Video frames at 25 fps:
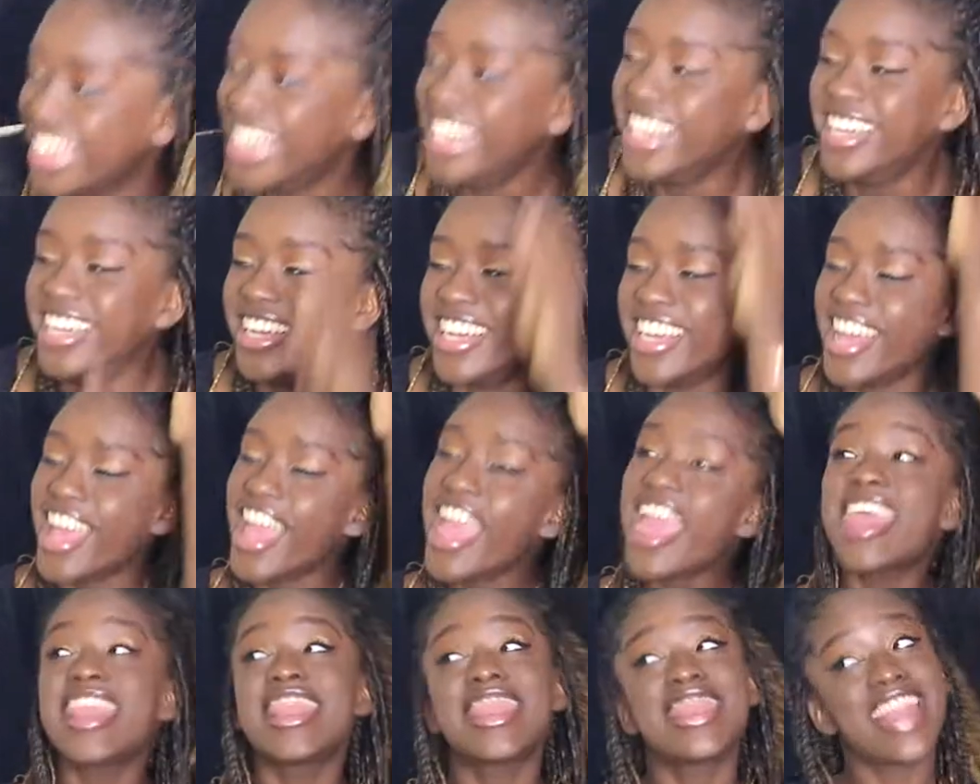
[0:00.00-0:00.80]

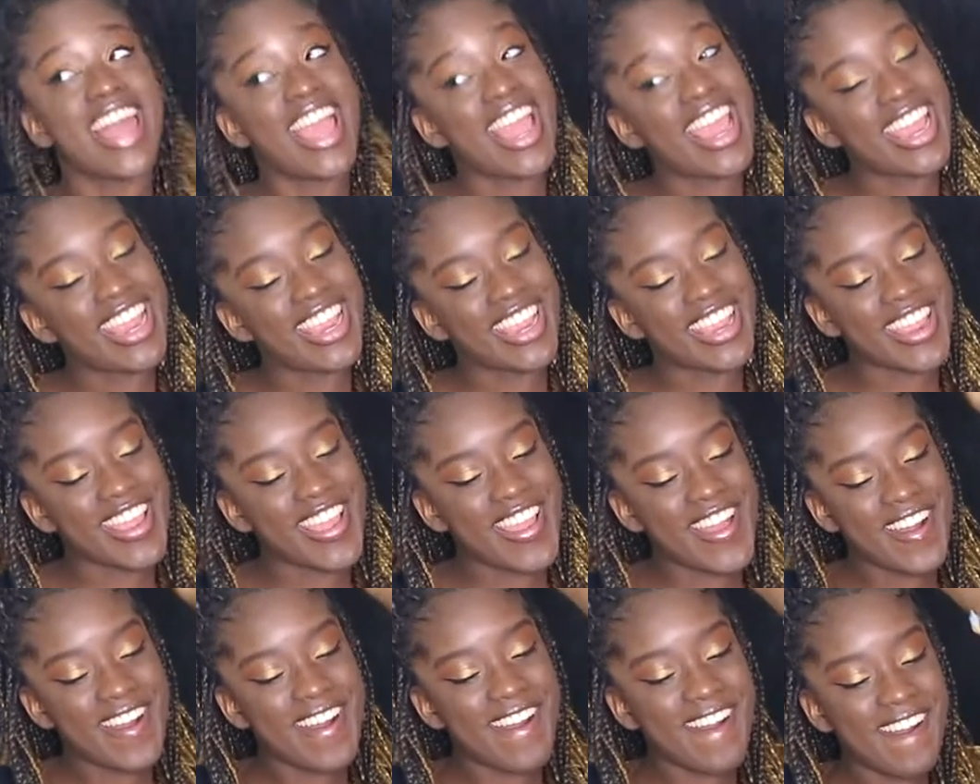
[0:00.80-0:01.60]
Thank
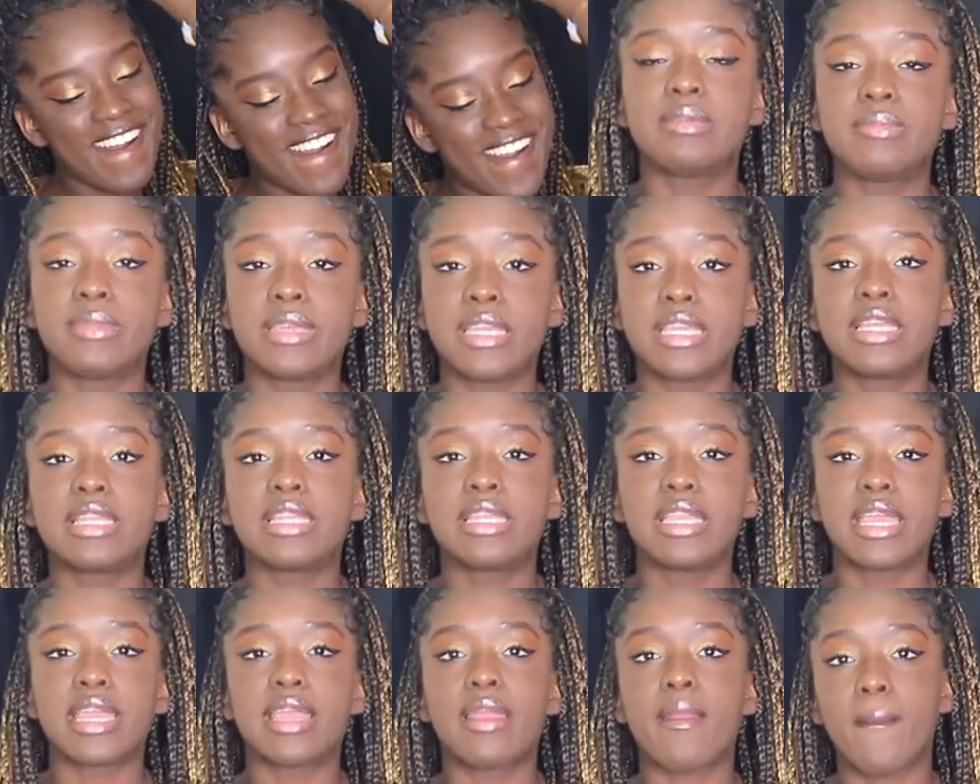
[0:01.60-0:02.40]
you. Me
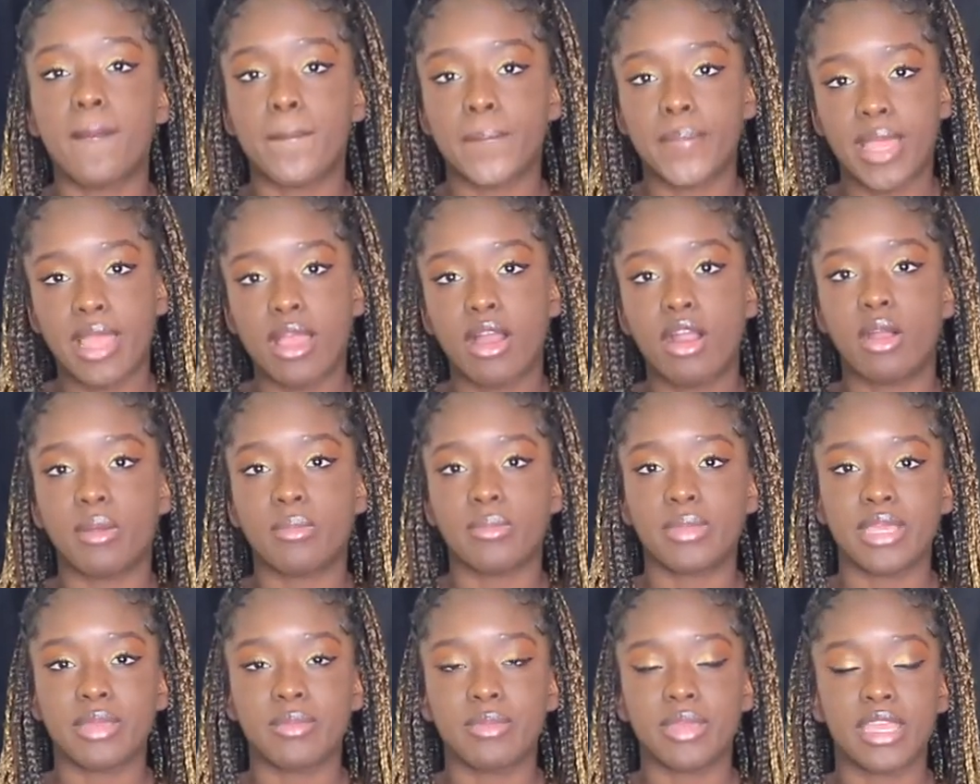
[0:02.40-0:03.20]
and Nick met
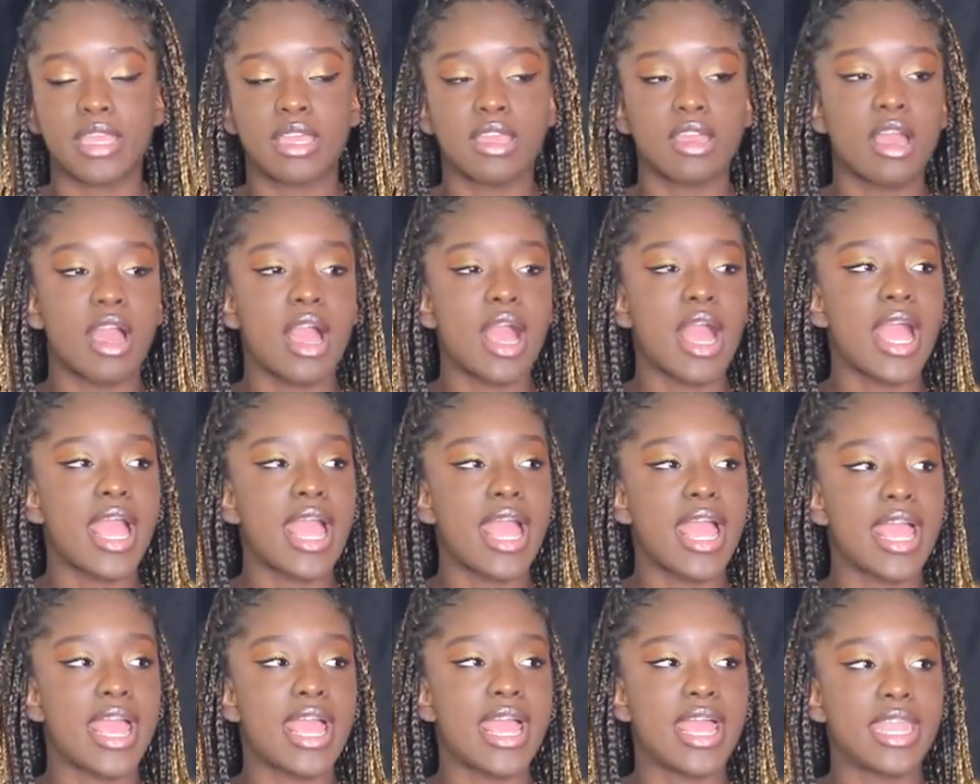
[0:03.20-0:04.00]
on MeetMe,
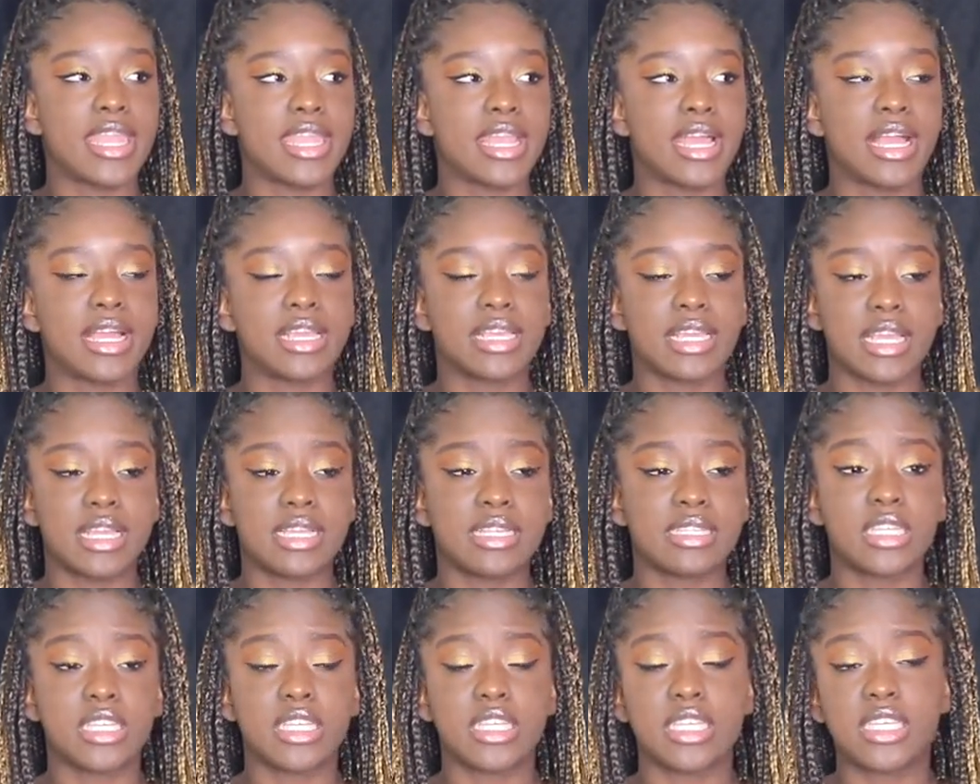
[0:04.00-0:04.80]
and I
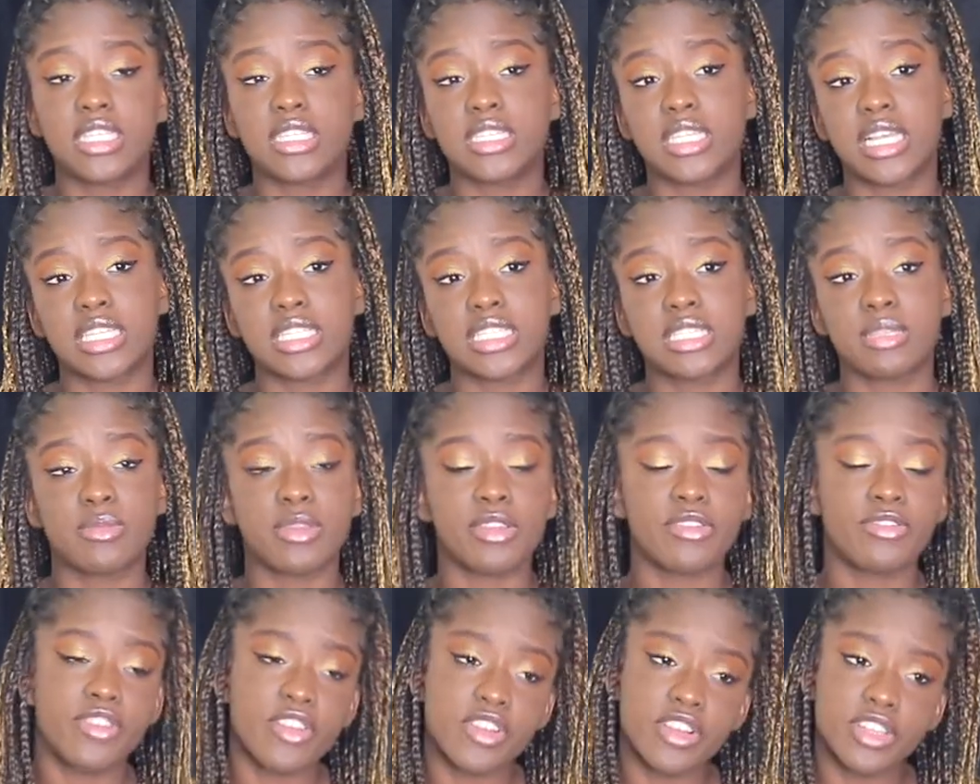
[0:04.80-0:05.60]
guess he texted
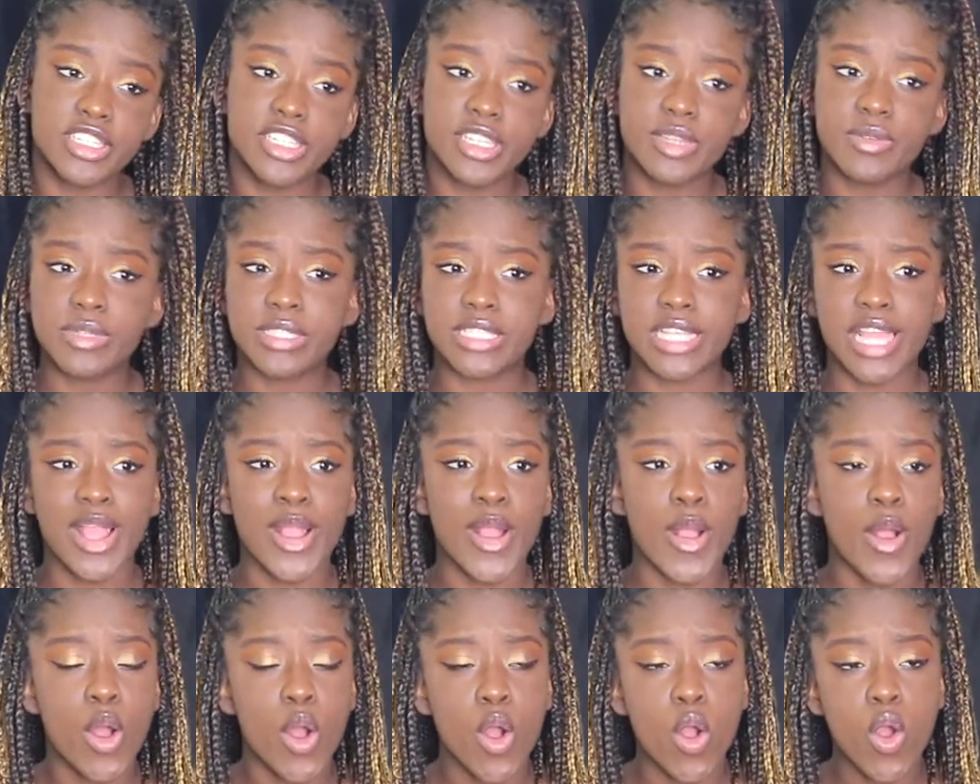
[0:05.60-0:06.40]
me first. He was
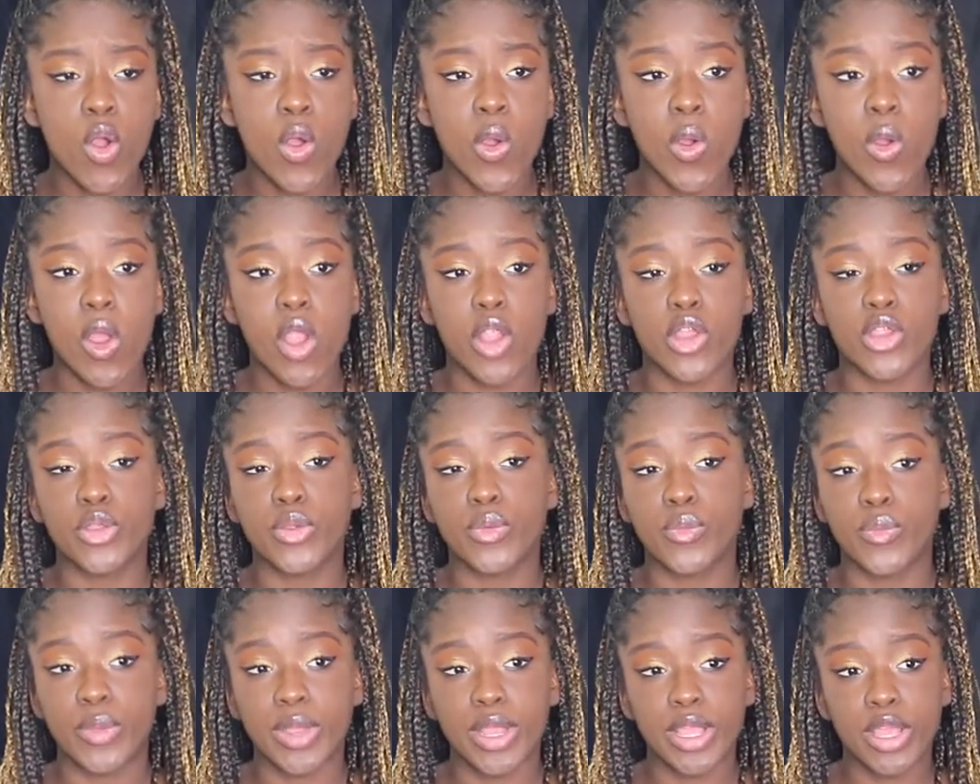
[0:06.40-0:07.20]
like, oh, are
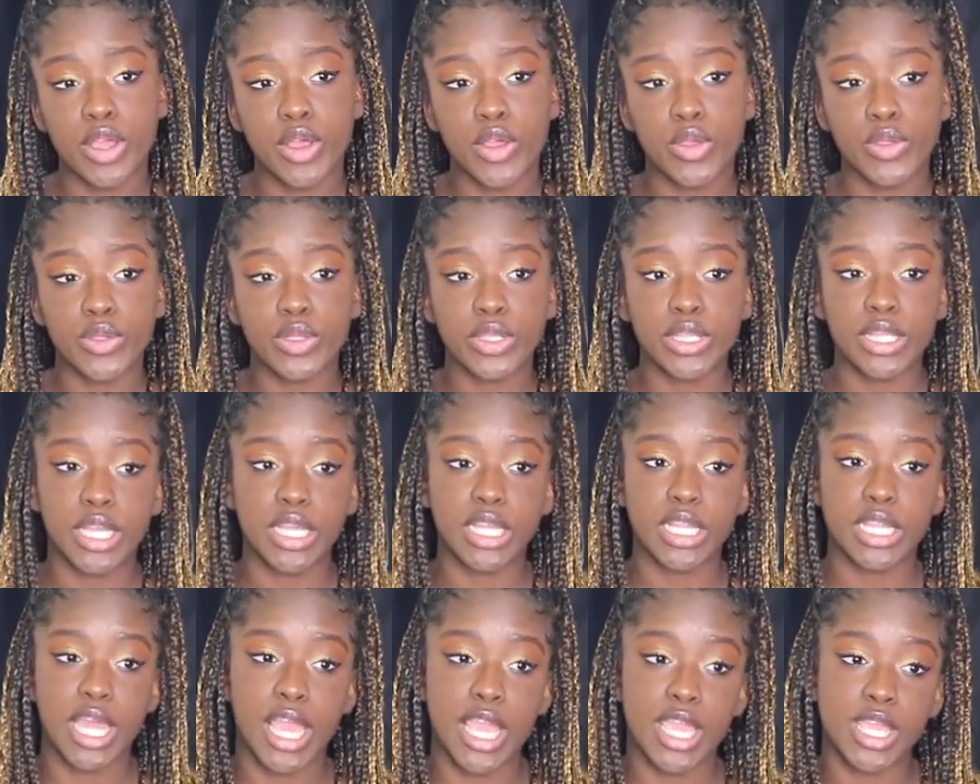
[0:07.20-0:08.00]
you real? You
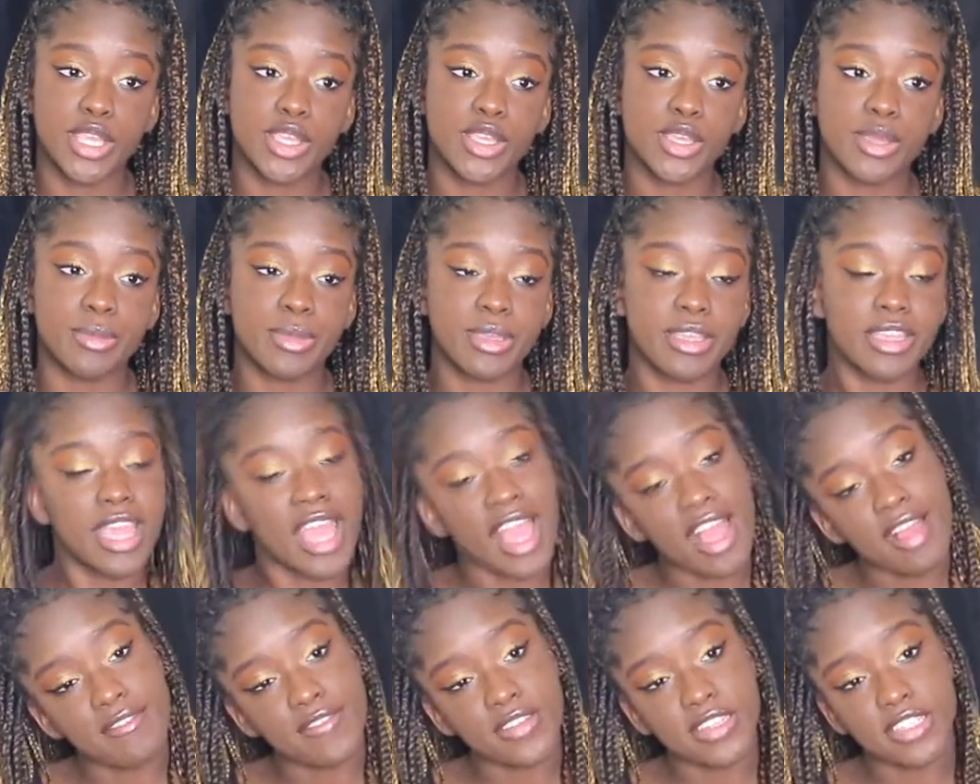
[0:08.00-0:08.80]
look like you could be
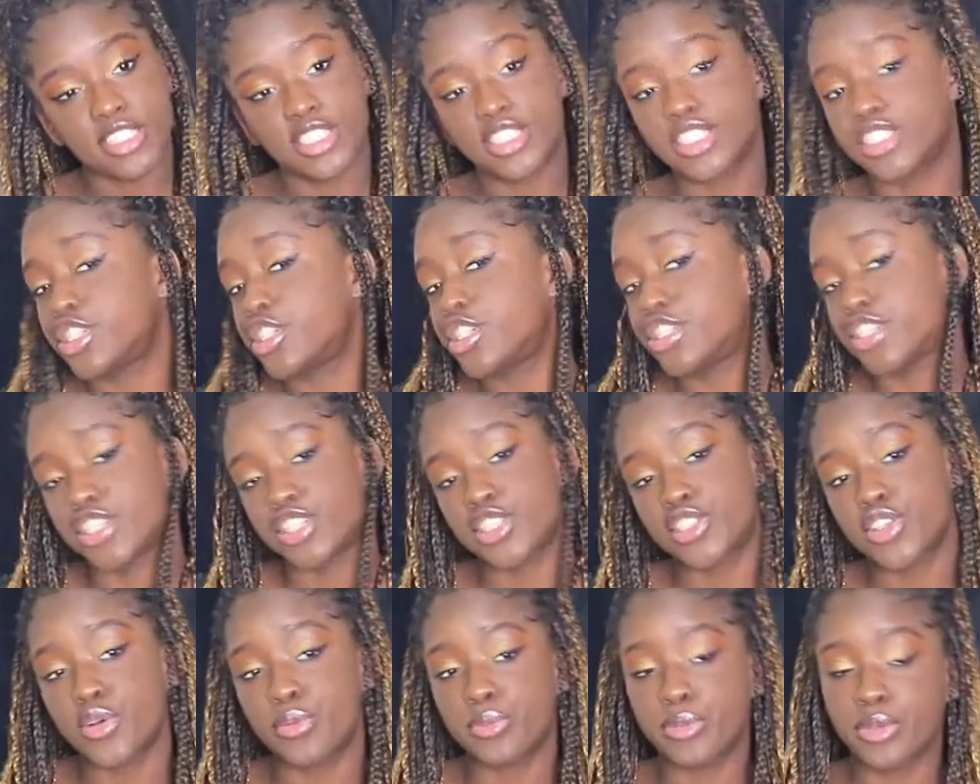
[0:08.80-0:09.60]
catfish because you're
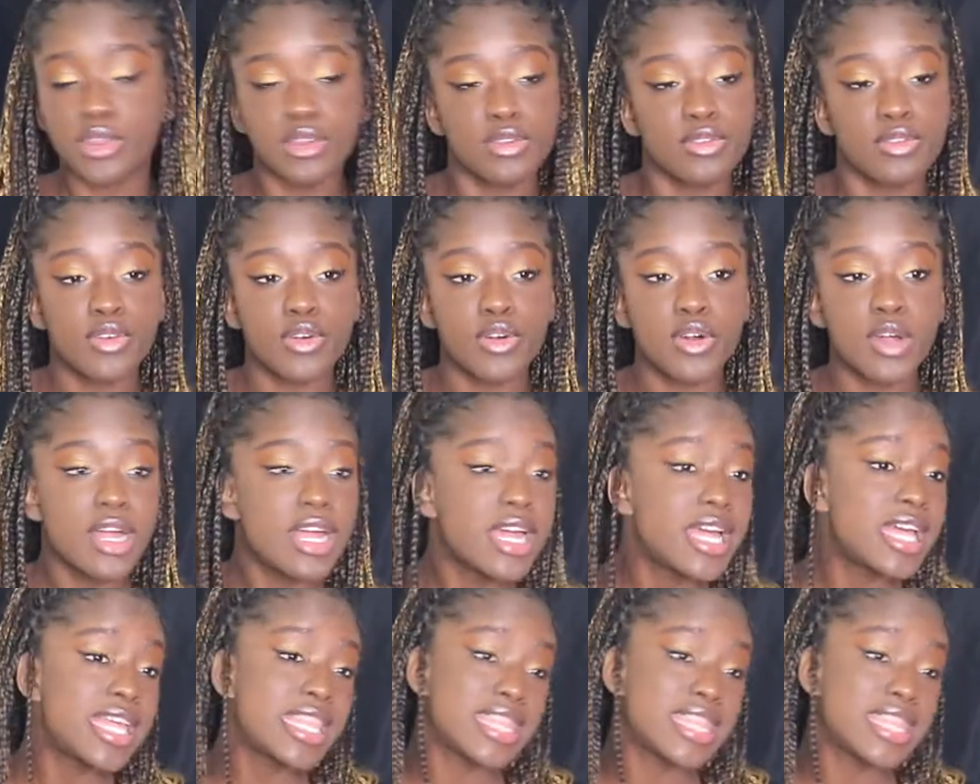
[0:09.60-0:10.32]
just so beautiful.